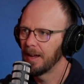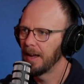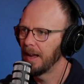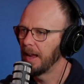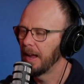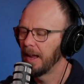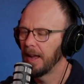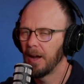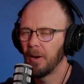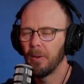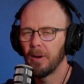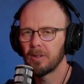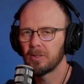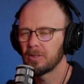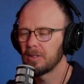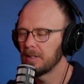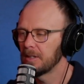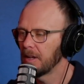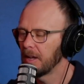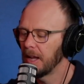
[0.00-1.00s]
How else
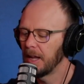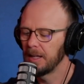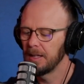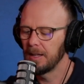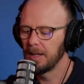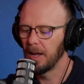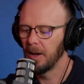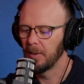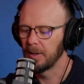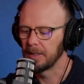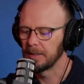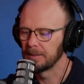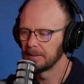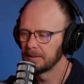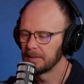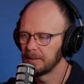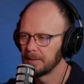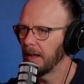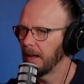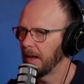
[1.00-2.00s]
do you know how you're going?
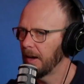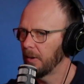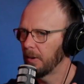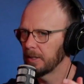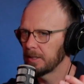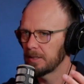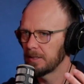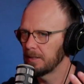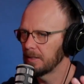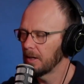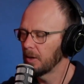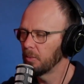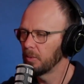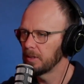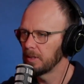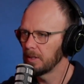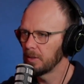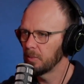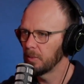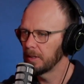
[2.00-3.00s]
How else do you know
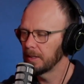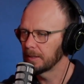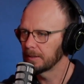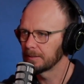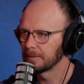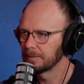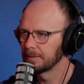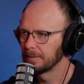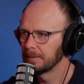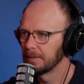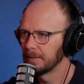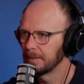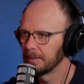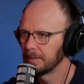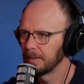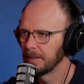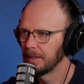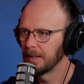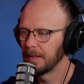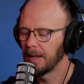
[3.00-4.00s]
whether you're winning?
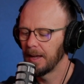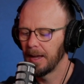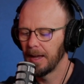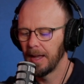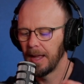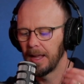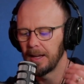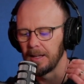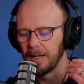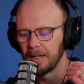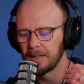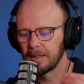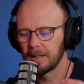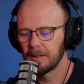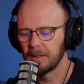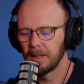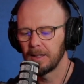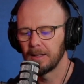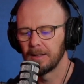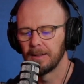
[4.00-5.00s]
And here's the
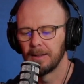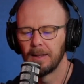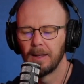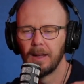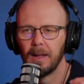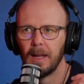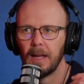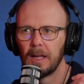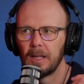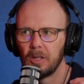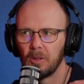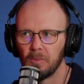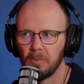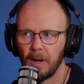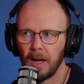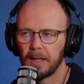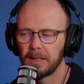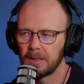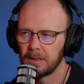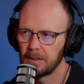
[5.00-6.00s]
thing. You
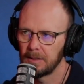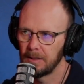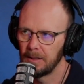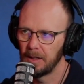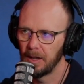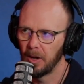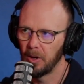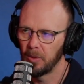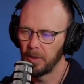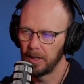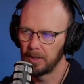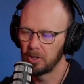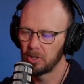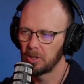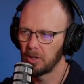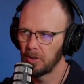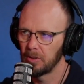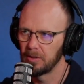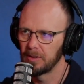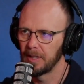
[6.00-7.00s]
must know and
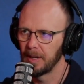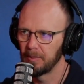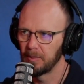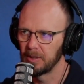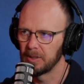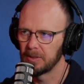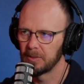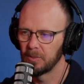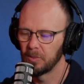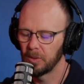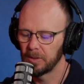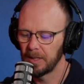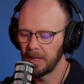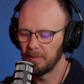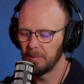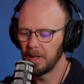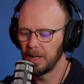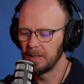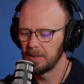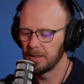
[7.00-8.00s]
show your numbers. What that
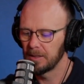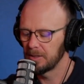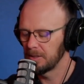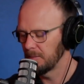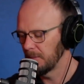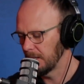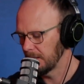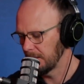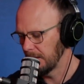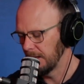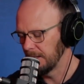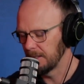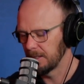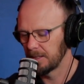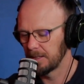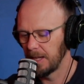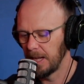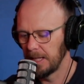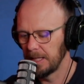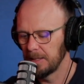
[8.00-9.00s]
means is you must
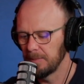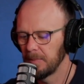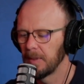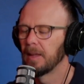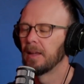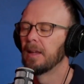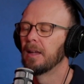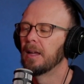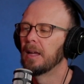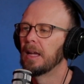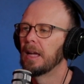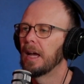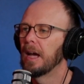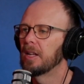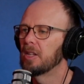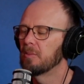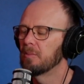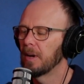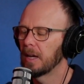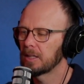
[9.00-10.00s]
understand them and
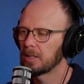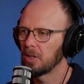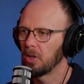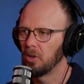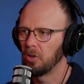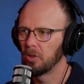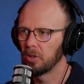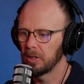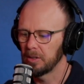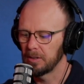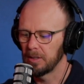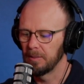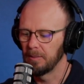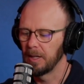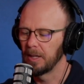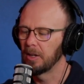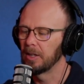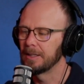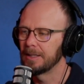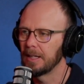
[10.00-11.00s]
you must look at them.
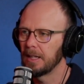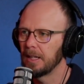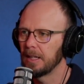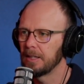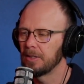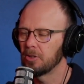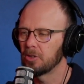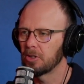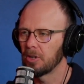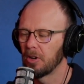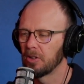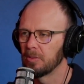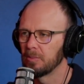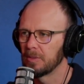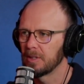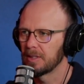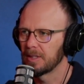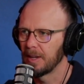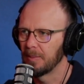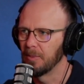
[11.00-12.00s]
And ideally you show them
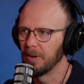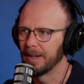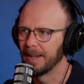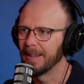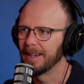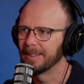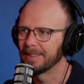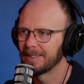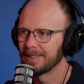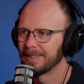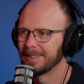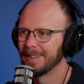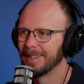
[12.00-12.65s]
to someone else.